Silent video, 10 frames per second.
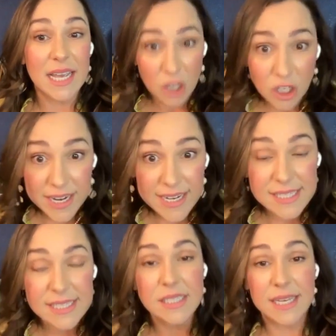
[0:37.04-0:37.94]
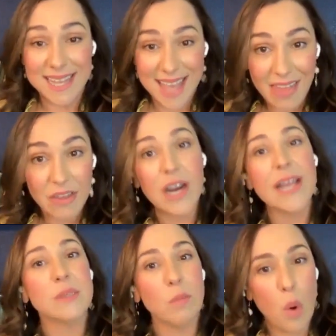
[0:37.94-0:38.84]
illness together,
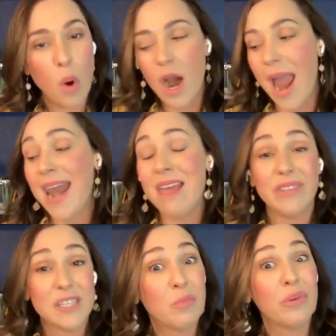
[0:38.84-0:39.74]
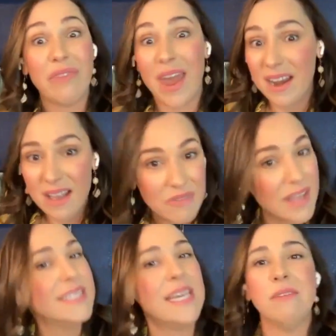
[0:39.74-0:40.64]
it's more. And if it's preventative,
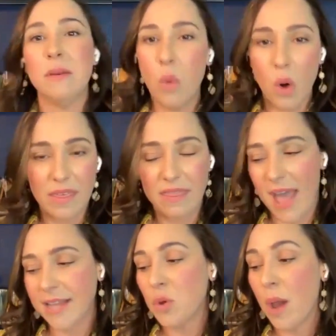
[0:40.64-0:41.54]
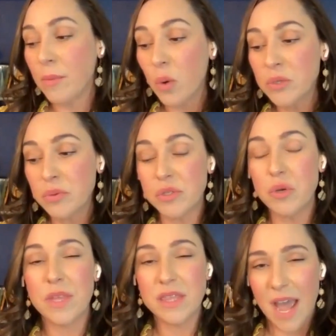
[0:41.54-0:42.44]
it's even more than that. So I'm going to
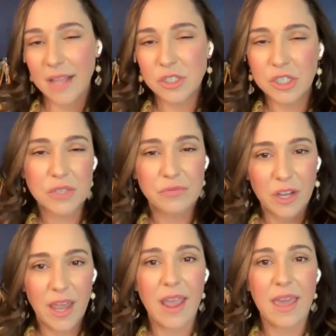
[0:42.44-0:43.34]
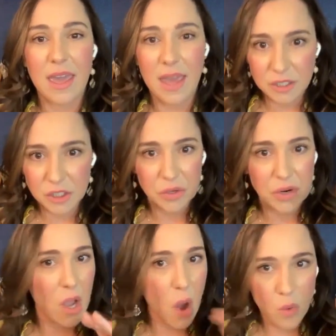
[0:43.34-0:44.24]
assume that that's just for like
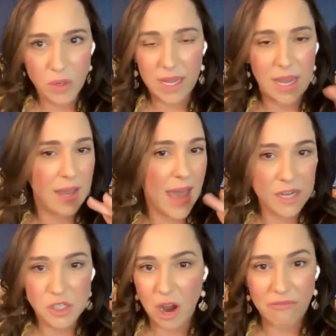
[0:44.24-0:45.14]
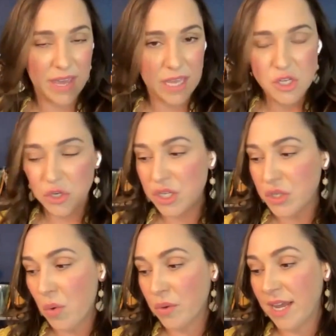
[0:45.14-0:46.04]
injury only, catastrophic
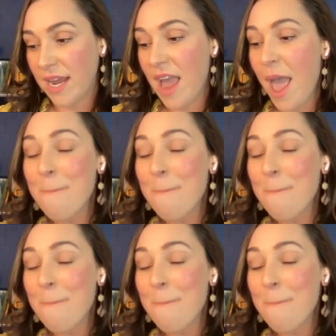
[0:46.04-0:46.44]
injuries only.